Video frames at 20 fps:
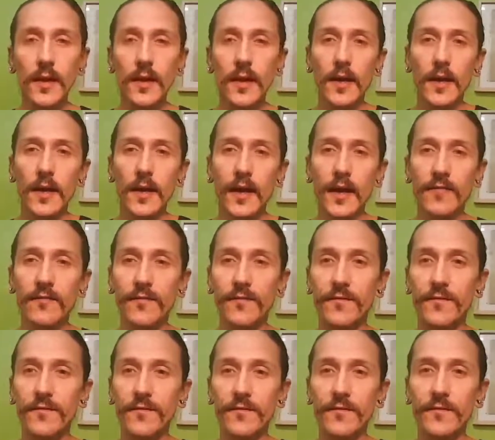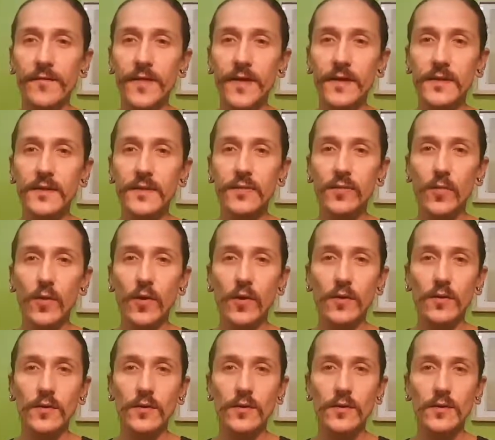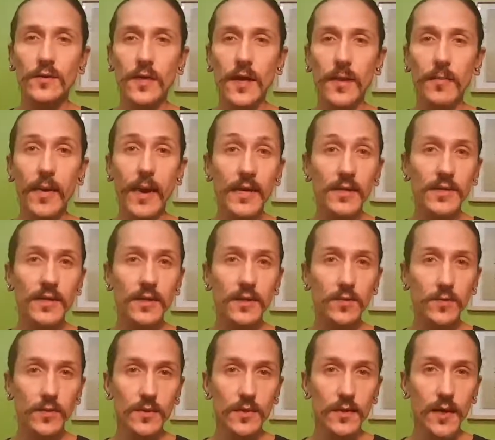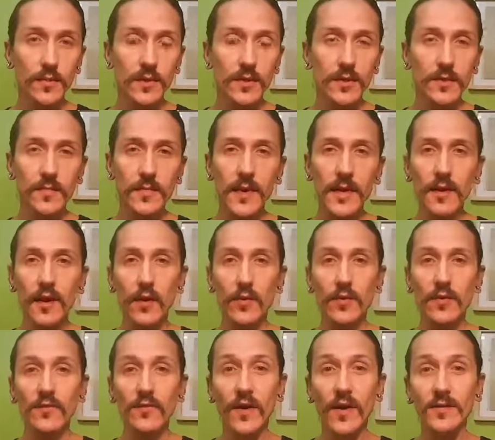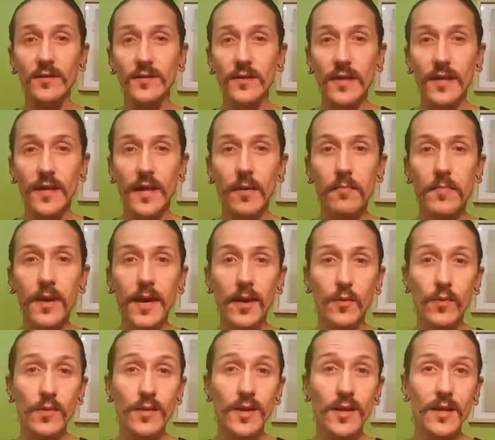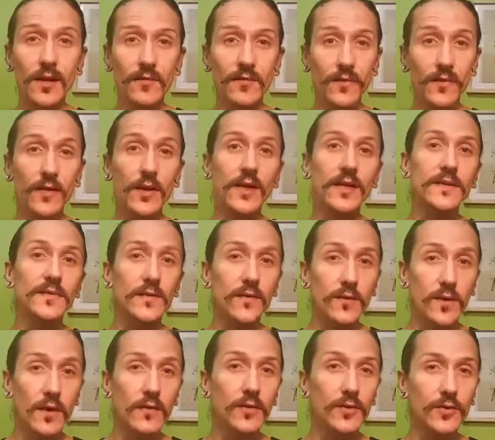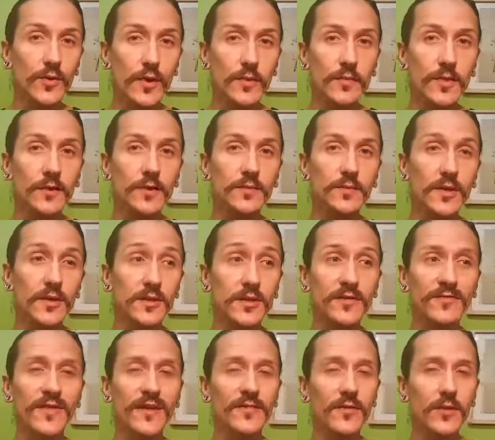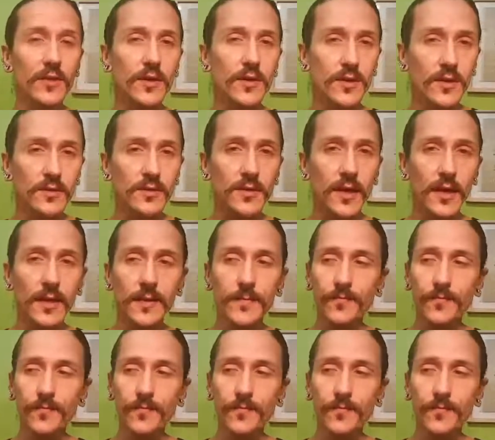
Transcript: If this was a patient that was coming to me, I would advise that they come back within a few days for another treatment, especially if they've only just done it.